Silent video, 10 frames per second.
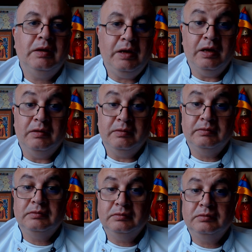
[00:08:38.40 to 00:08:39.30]
yeah,
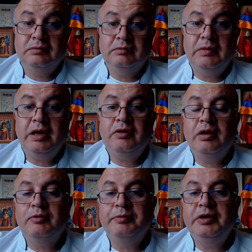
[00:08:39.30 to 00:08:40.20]

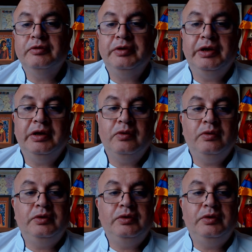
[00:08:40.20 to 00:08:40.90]
microalbuminuria,